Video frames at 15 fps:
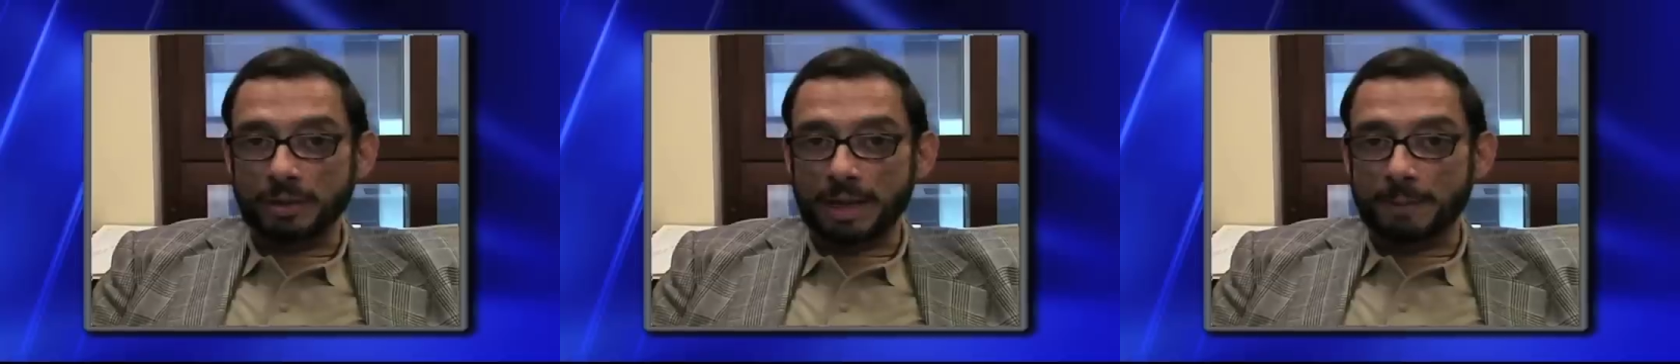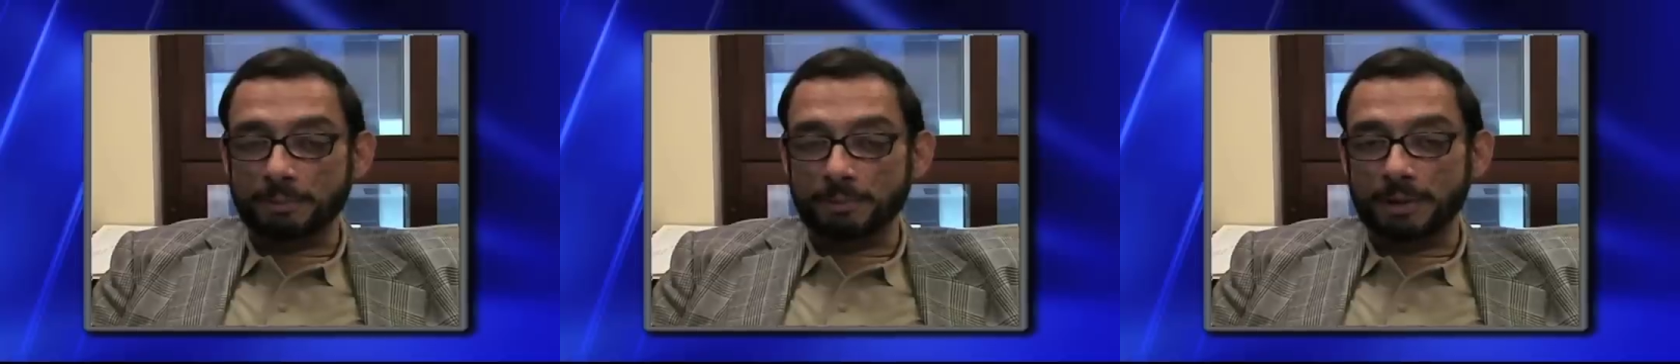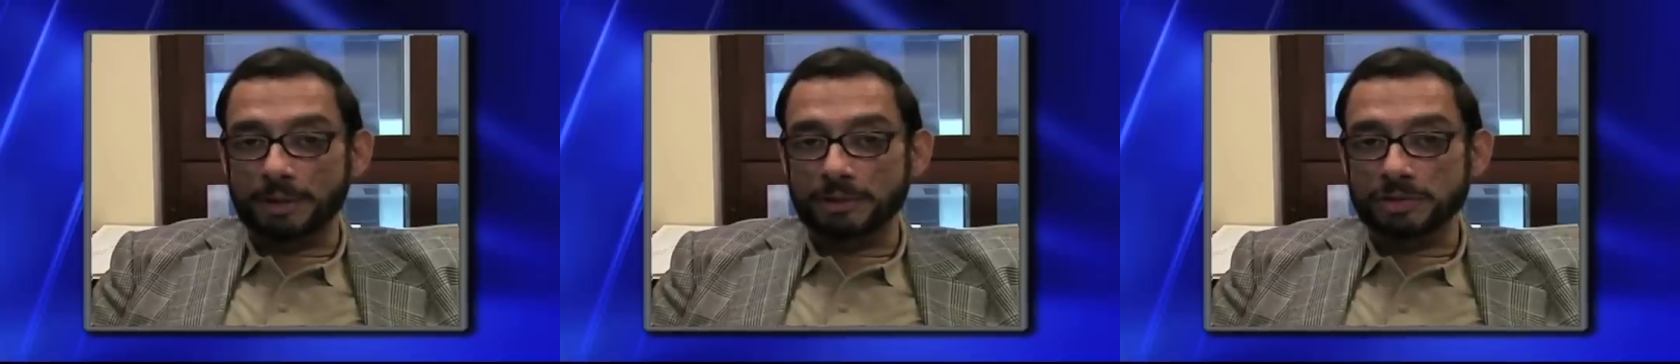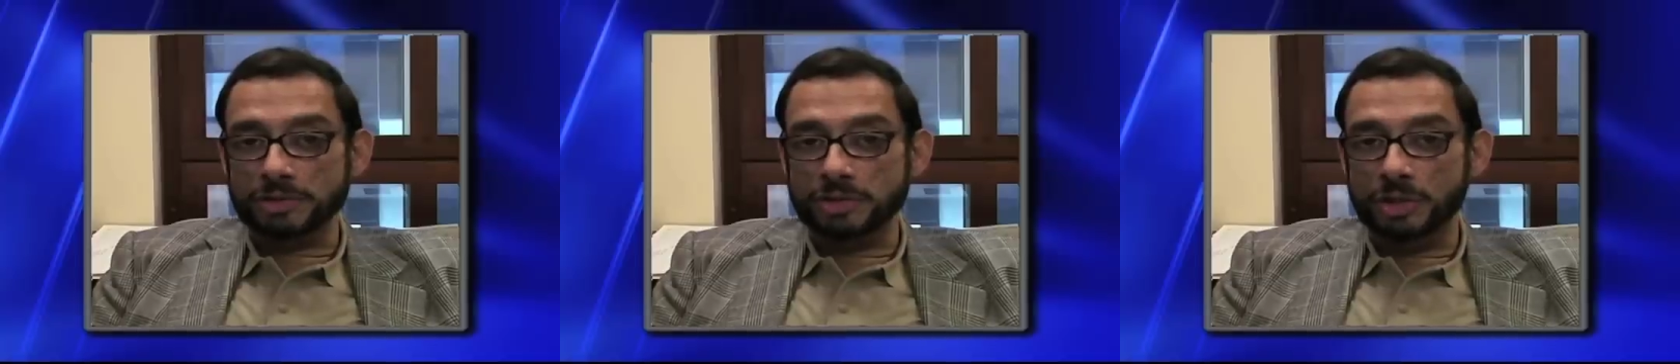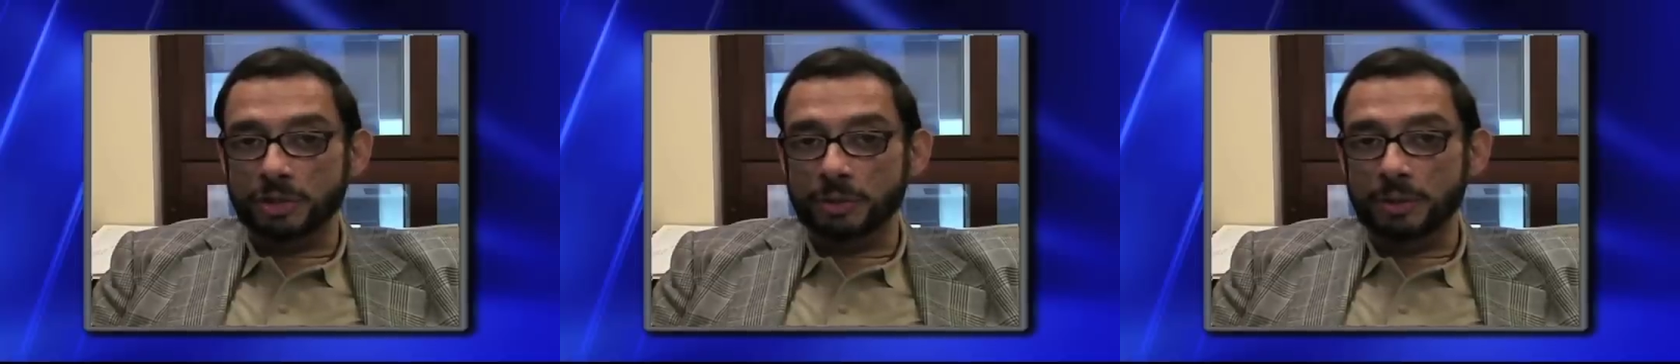operators
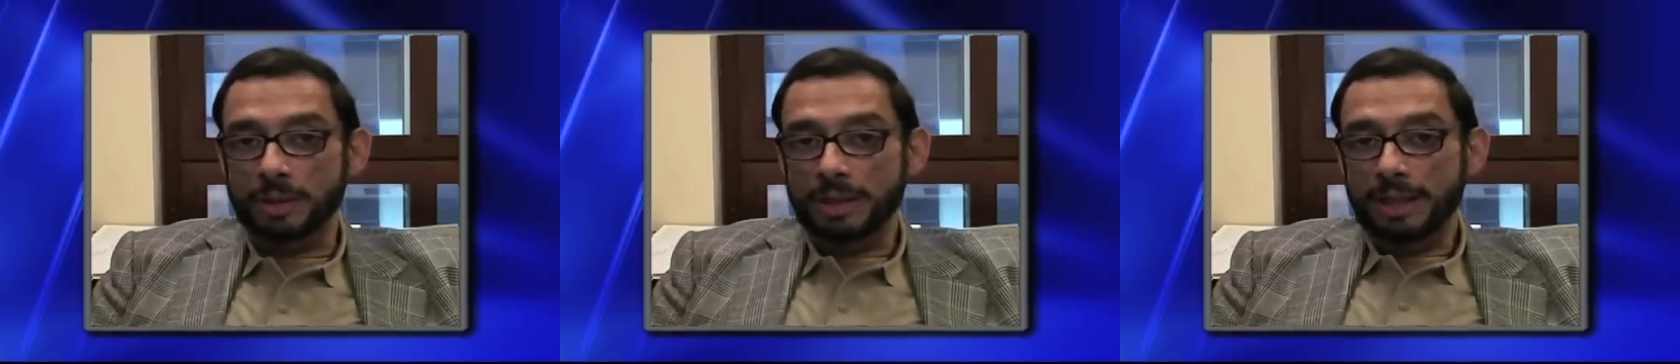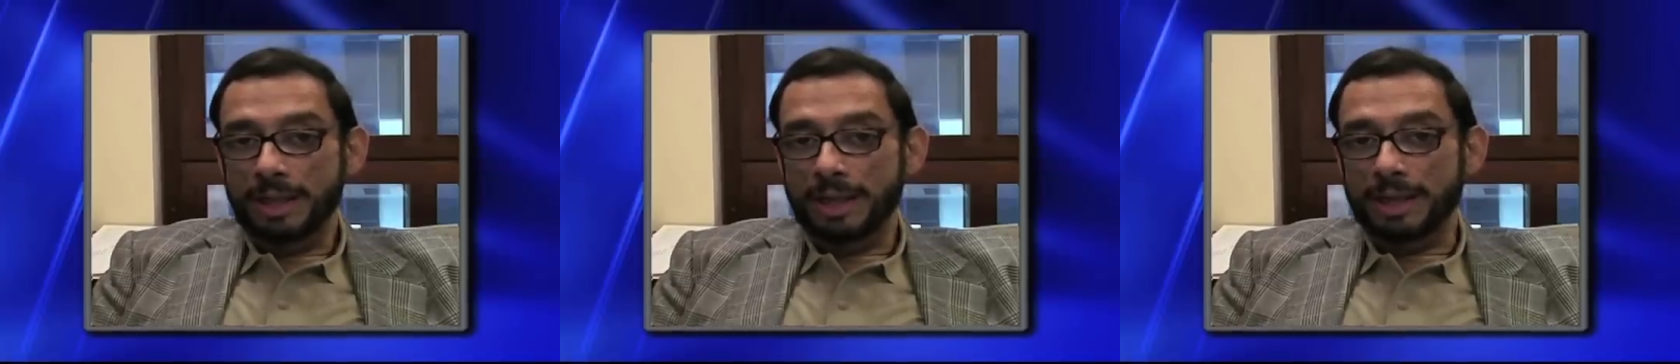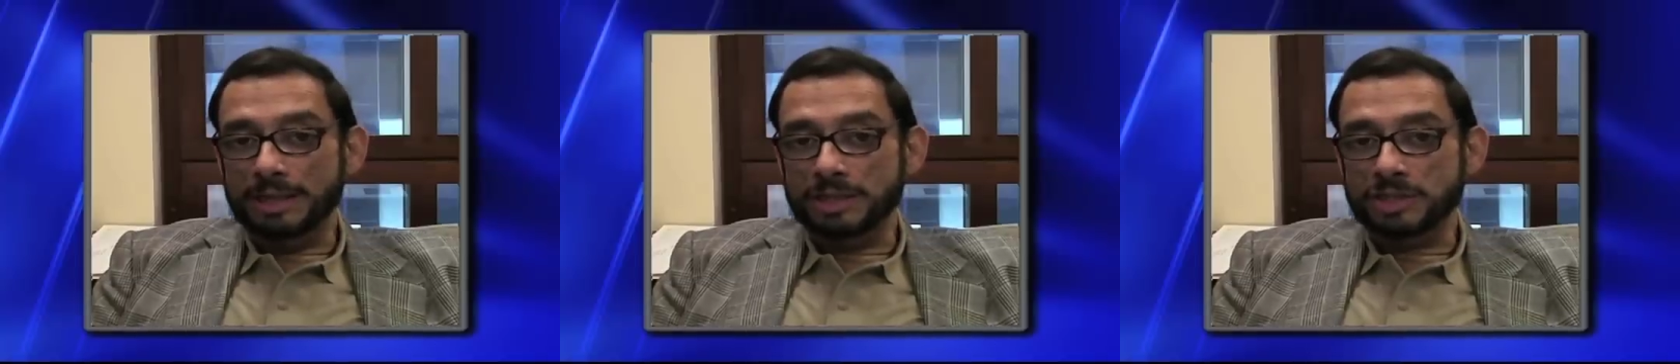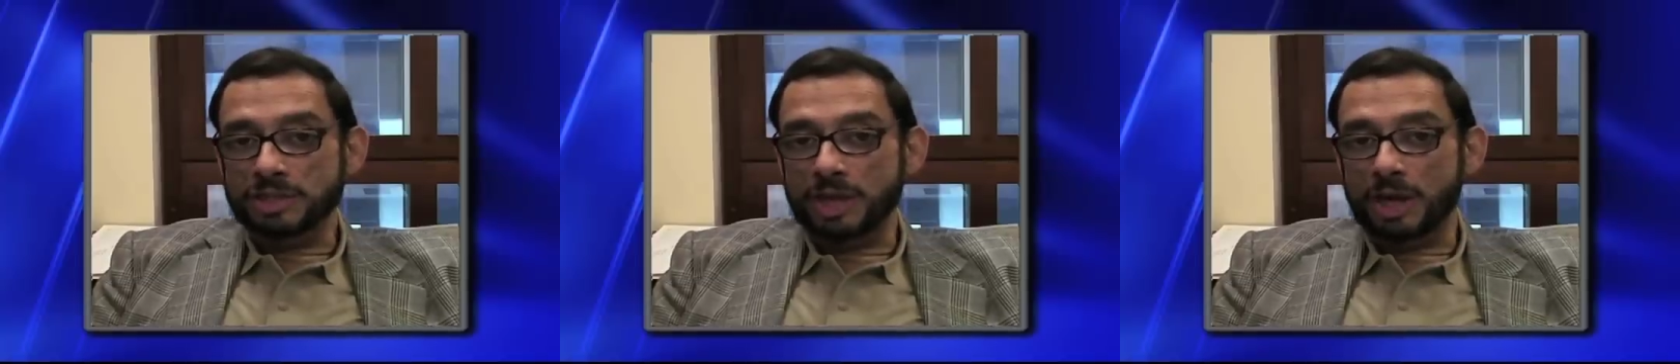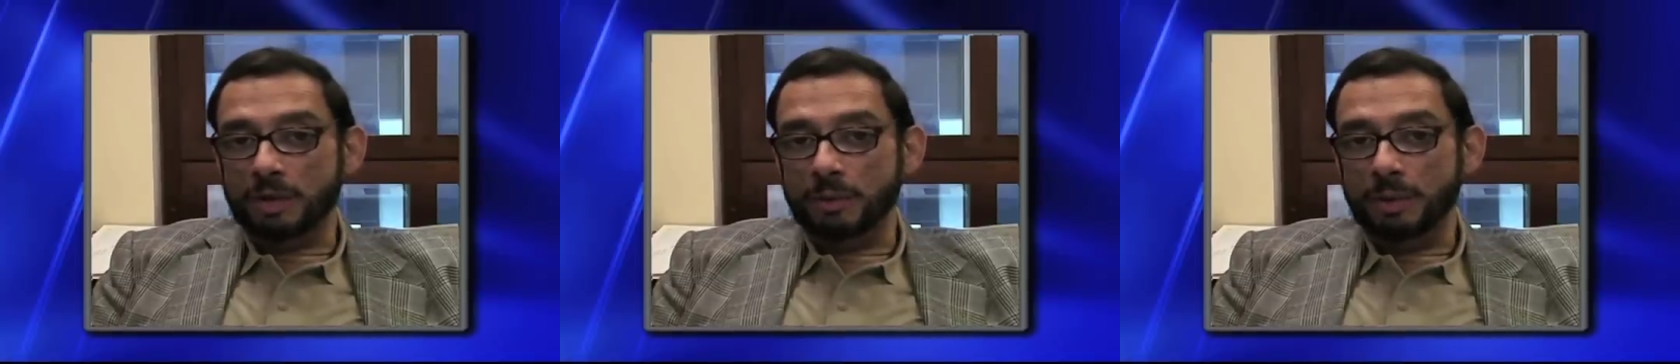do. And
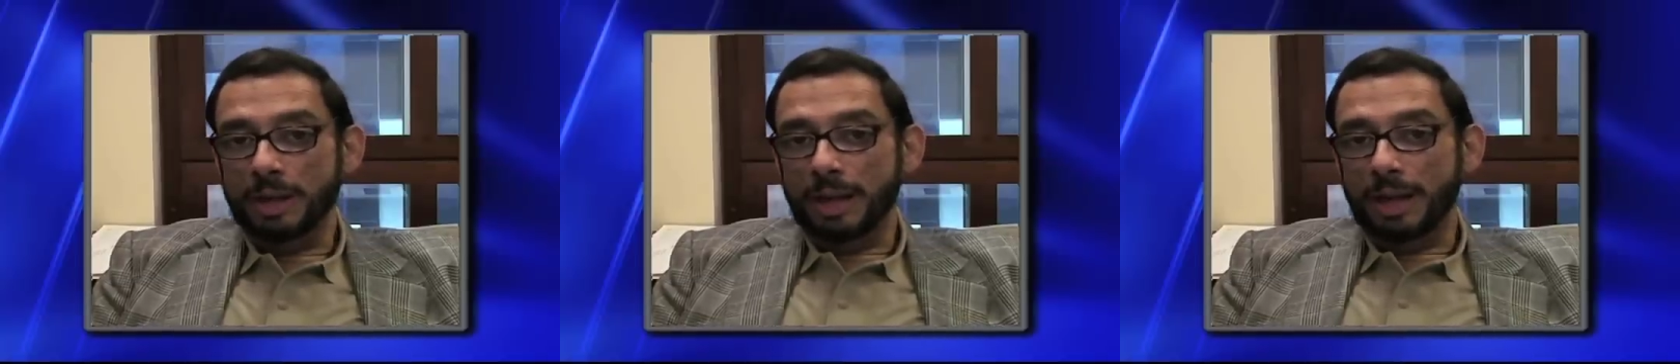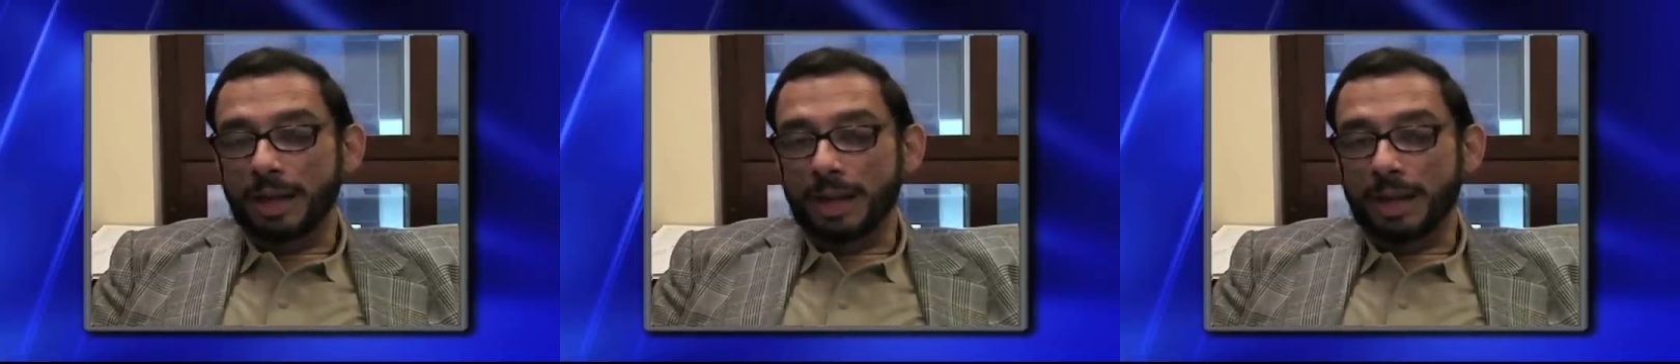so